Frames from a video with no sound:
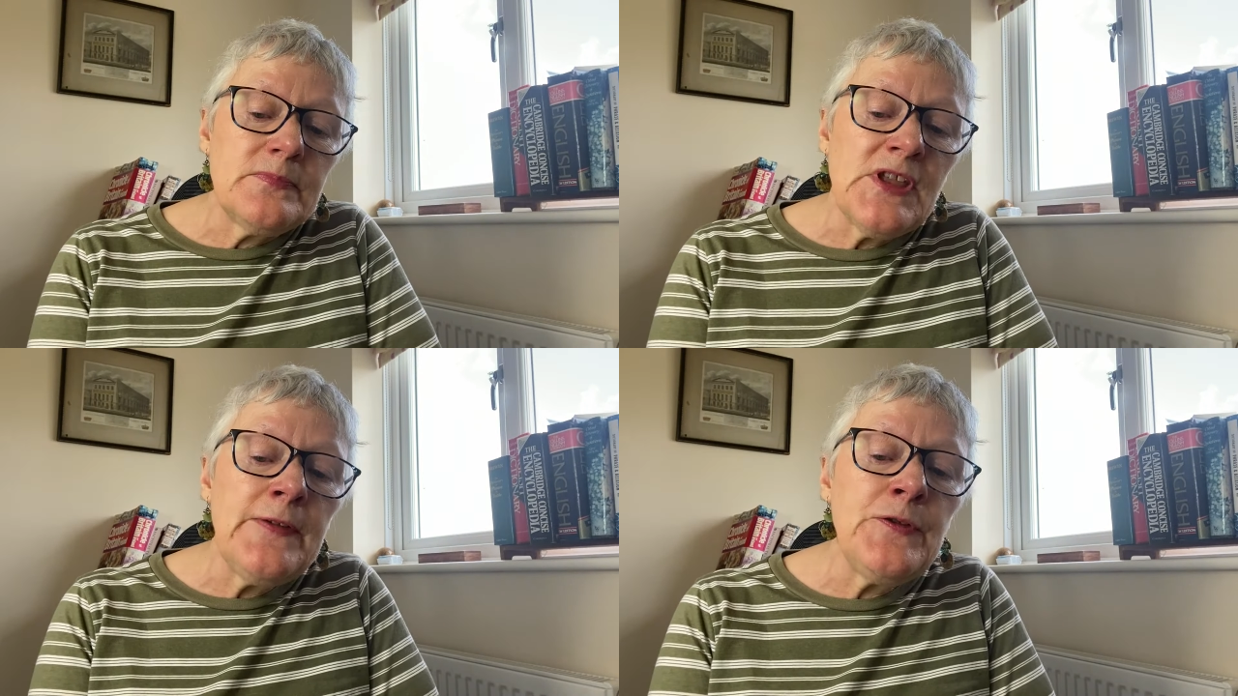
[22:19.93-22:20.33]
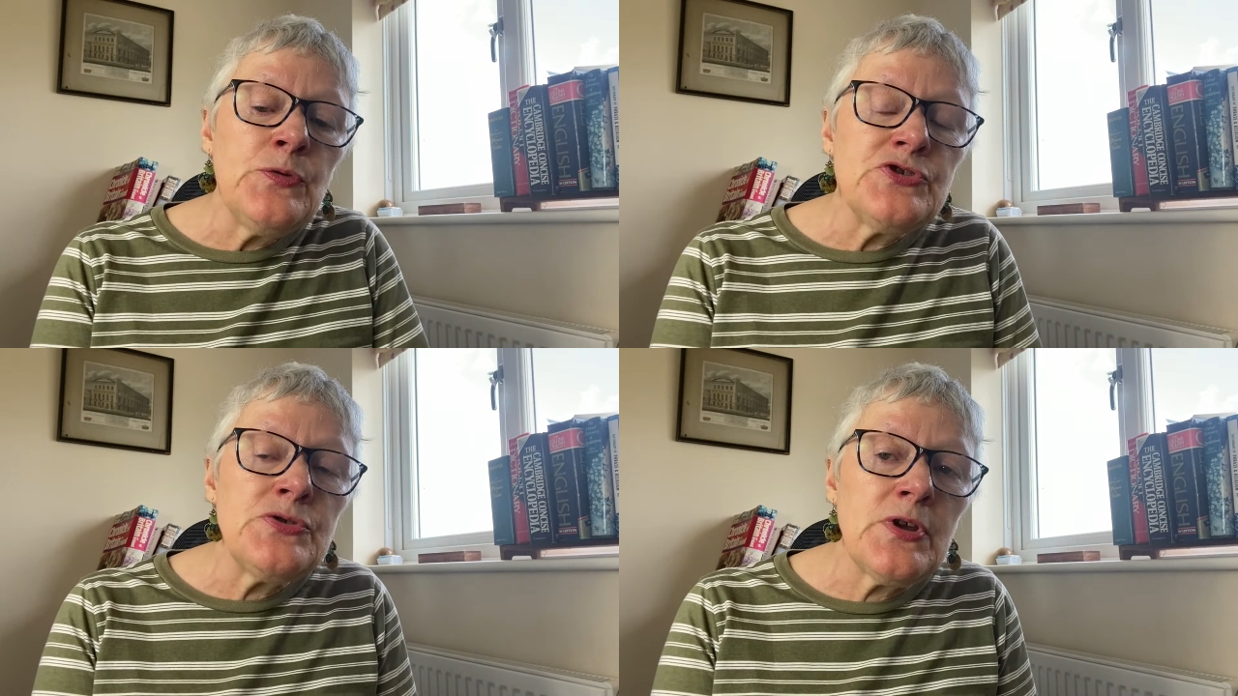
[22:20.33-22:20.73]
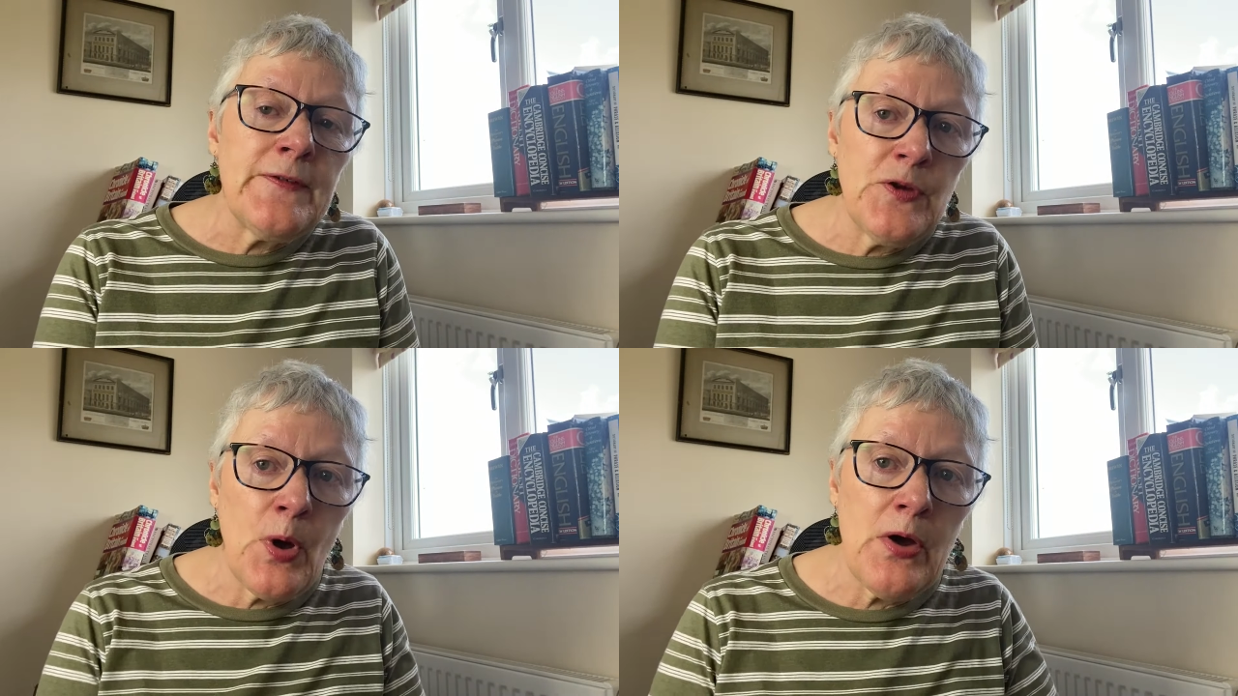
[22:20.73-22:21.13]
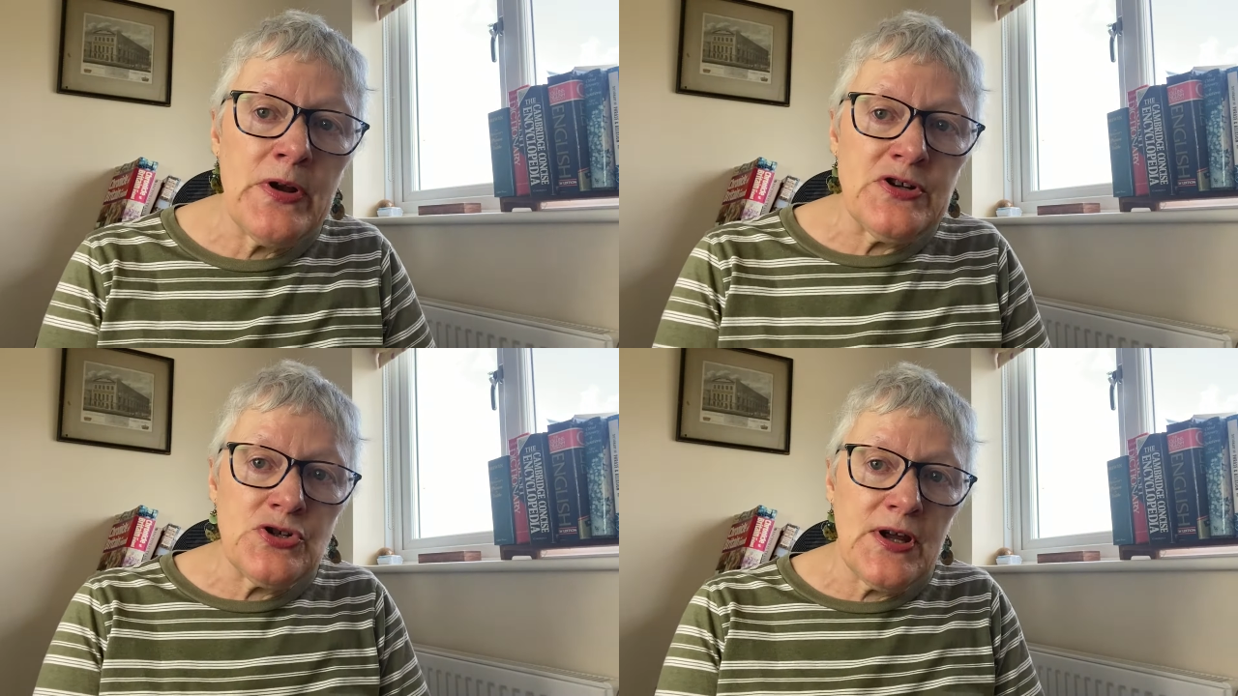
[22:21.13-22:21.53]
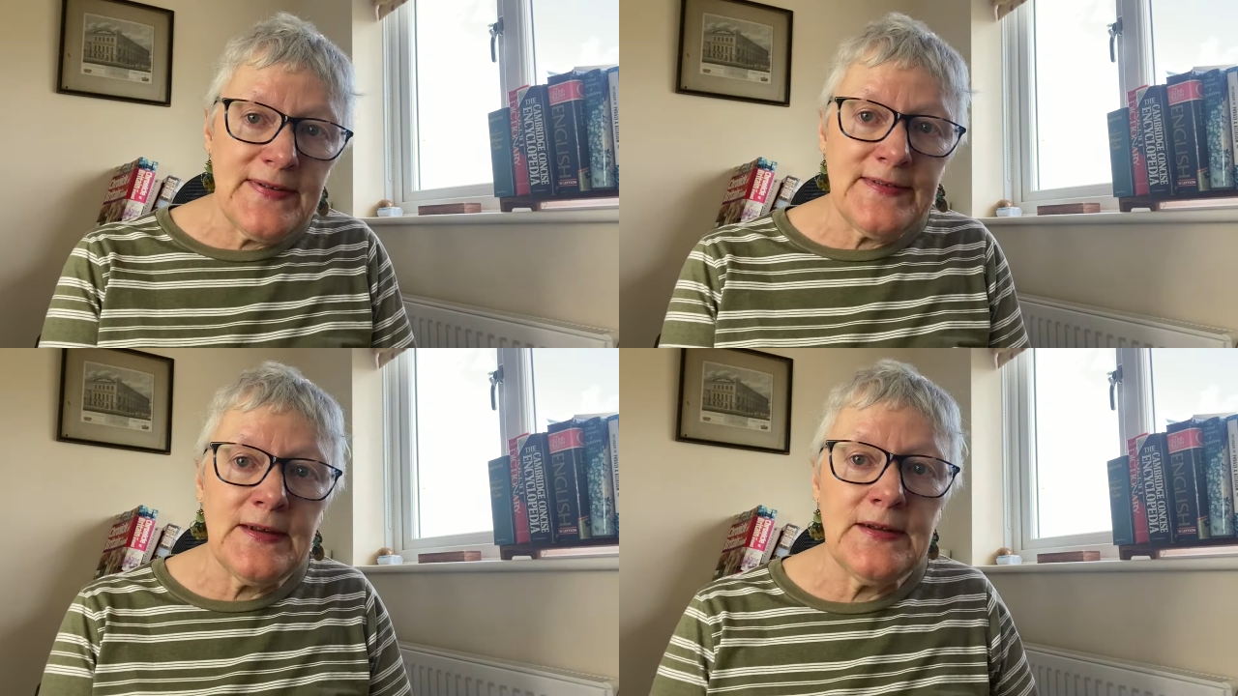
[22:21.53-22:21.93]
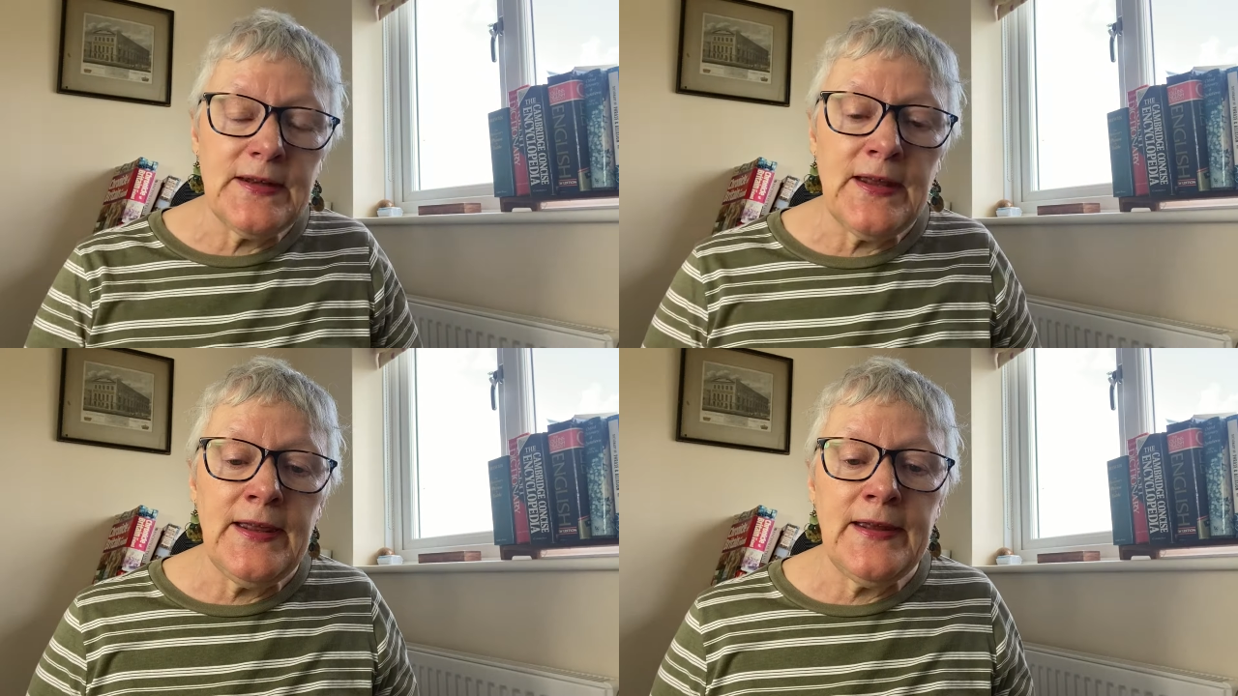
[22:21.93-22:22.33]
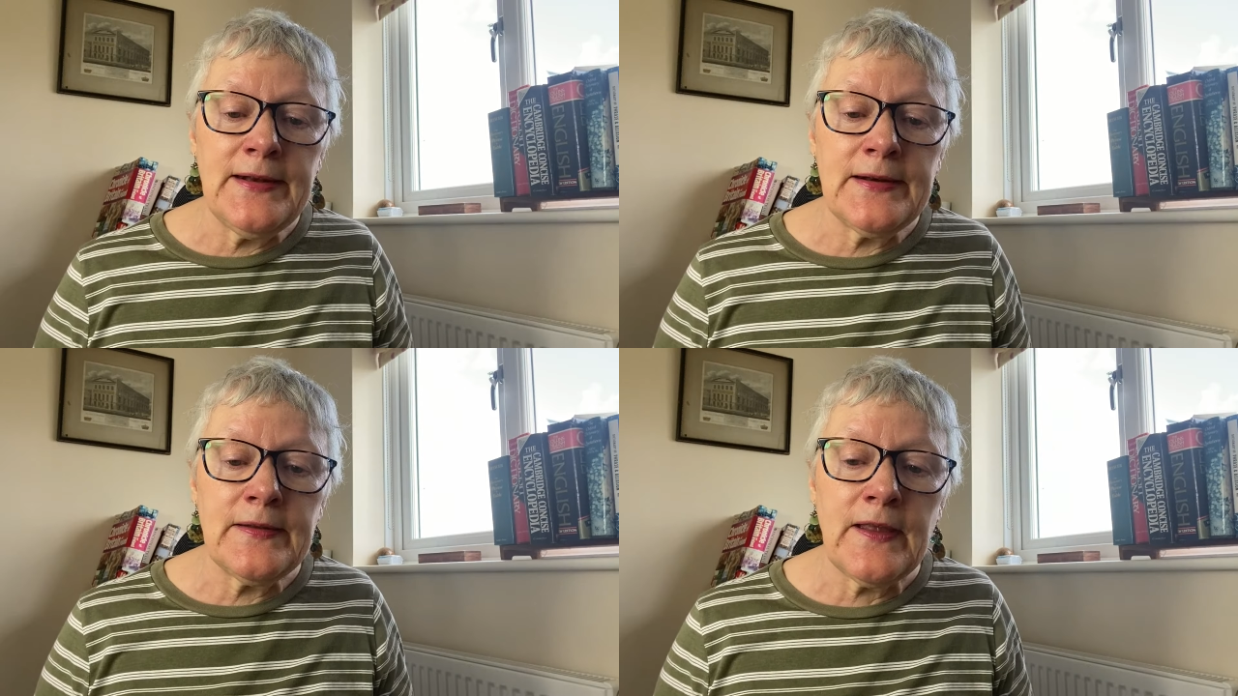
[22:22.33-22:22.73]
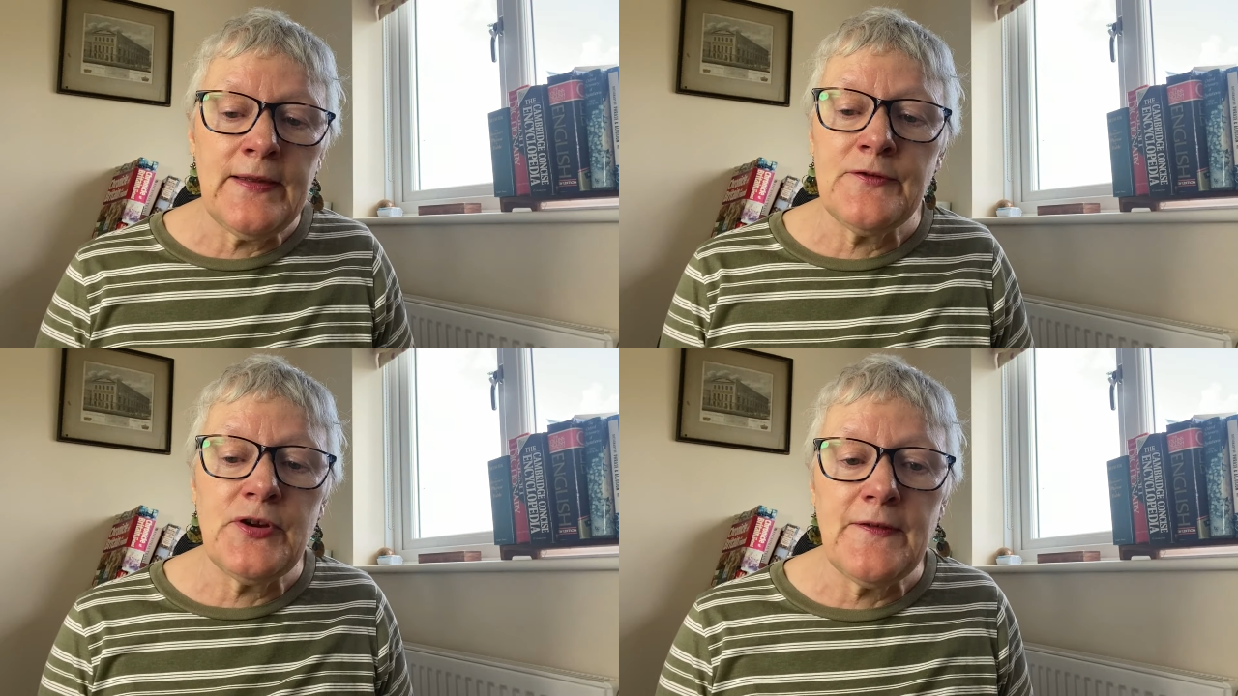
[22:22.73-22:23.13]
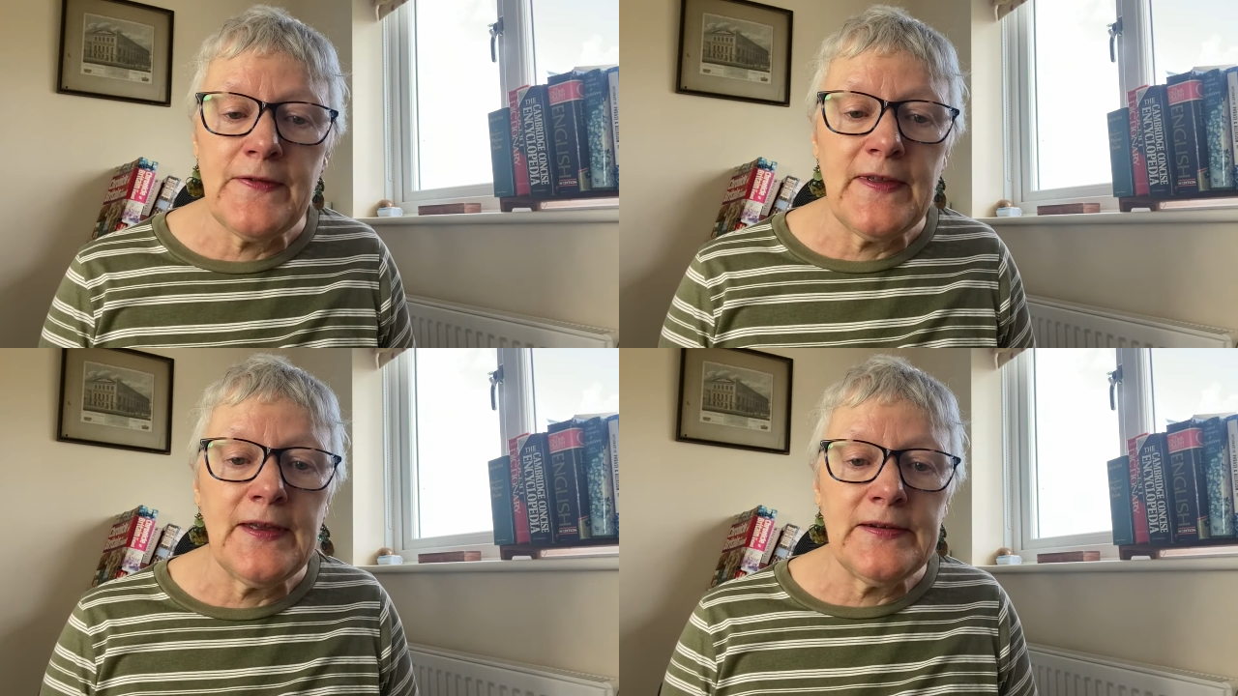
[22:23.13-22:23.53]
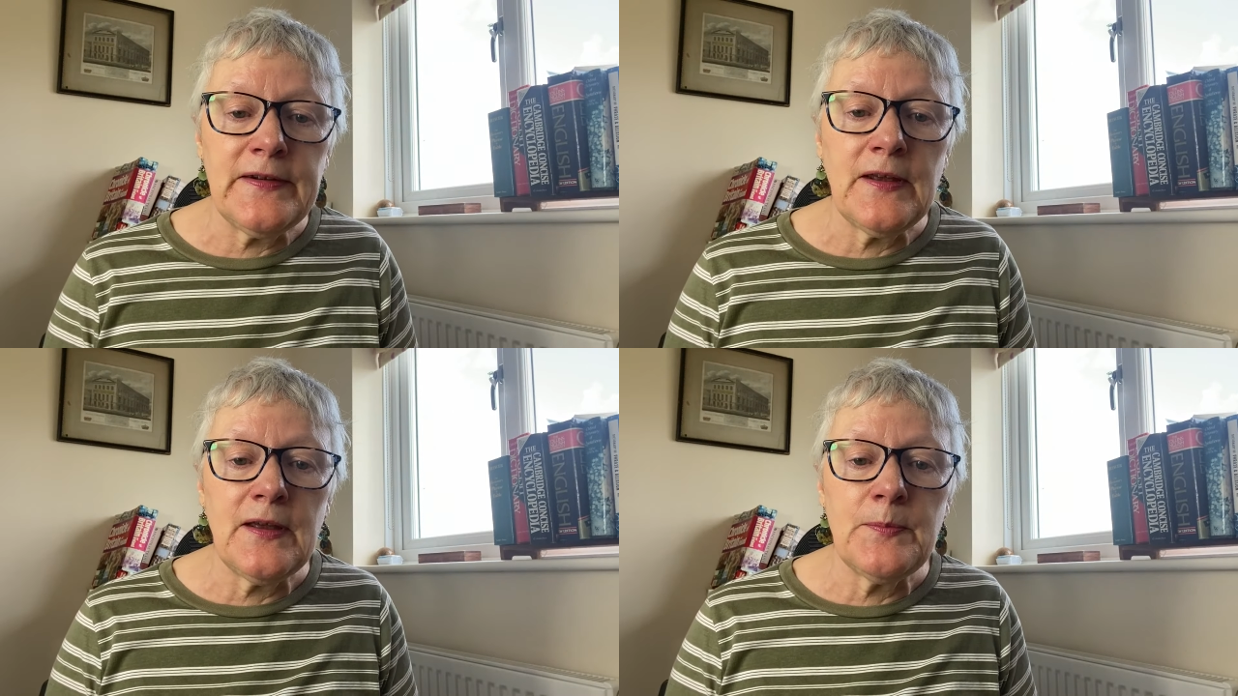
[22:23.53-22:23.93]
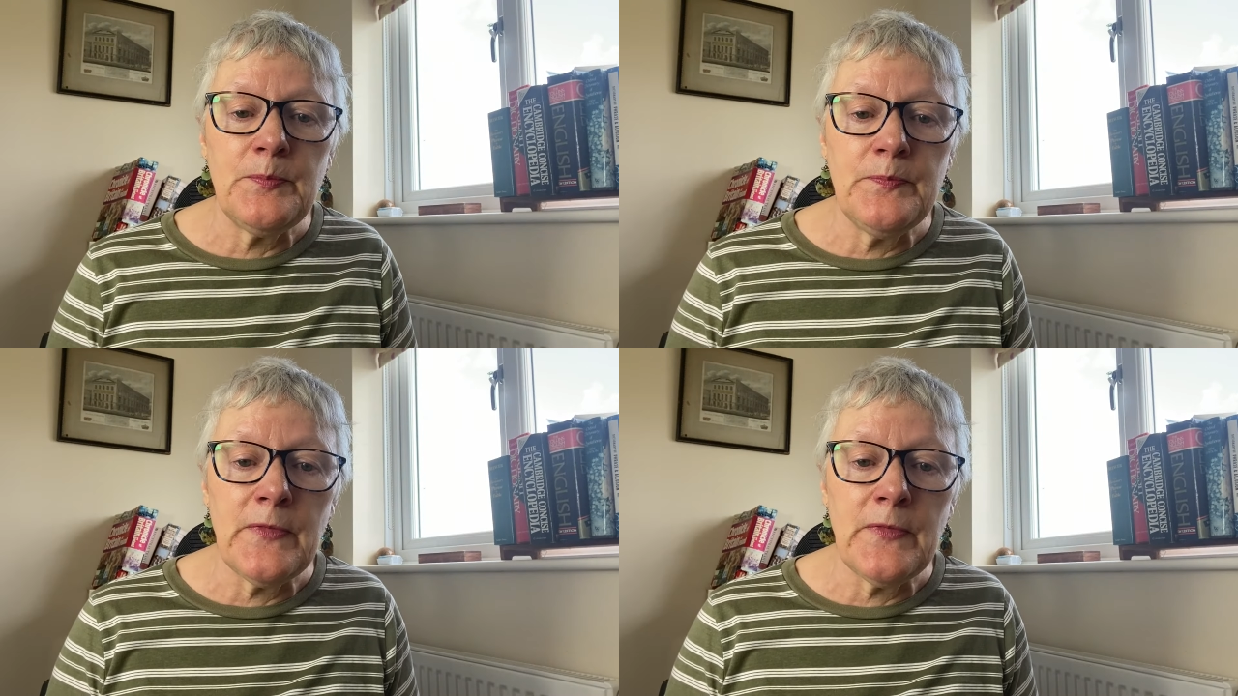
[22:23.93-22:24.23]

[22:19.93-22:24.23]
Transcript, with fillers: if you do, if you are interested in the history of theatre,